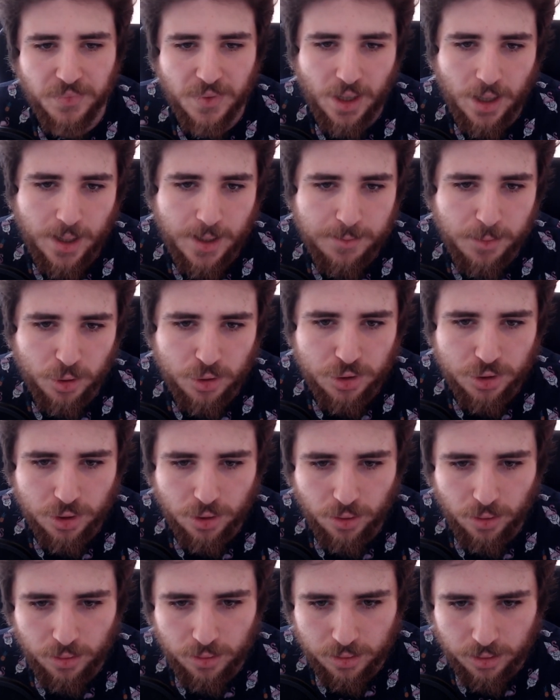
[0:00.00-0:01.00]
I'm
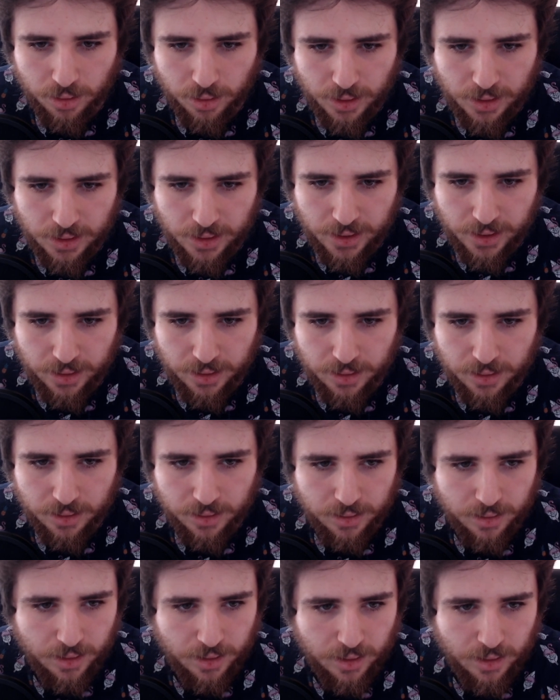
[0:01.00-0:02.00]
also gonna link
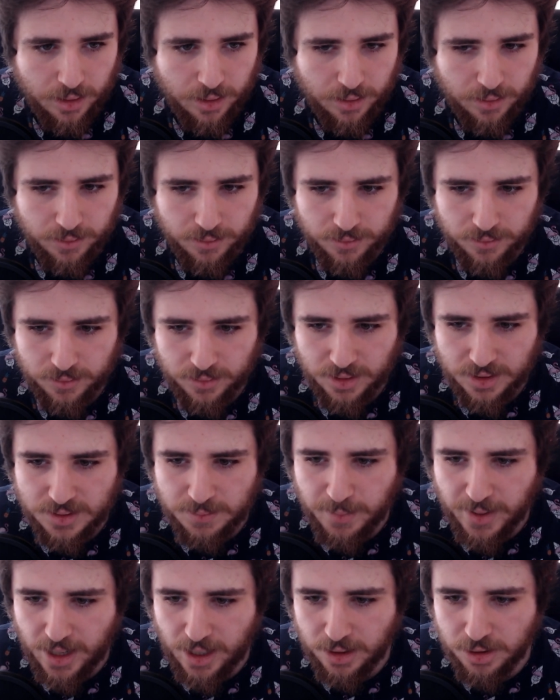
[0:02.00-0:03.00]
this
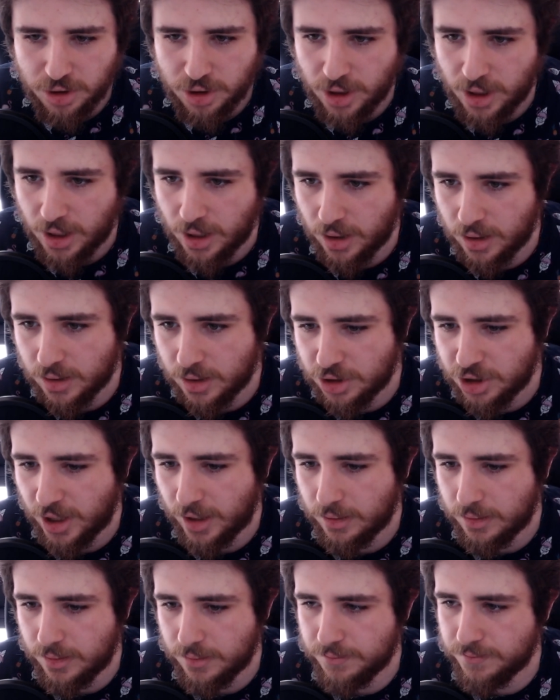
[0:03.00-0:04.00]
page in the
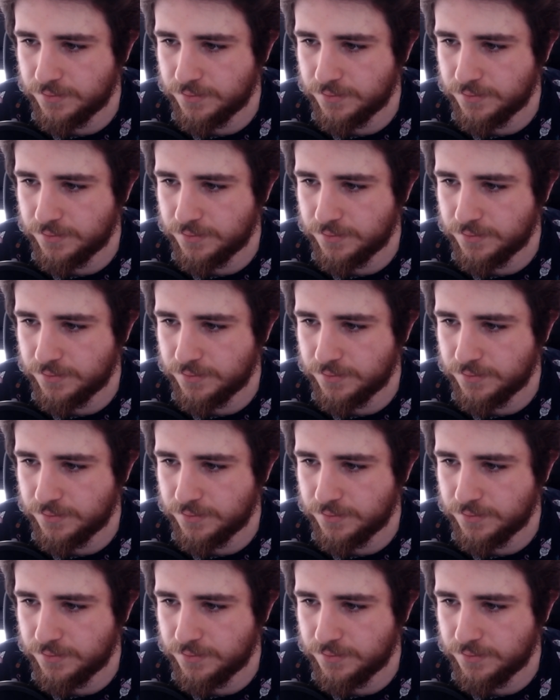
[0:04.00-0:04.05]
chat.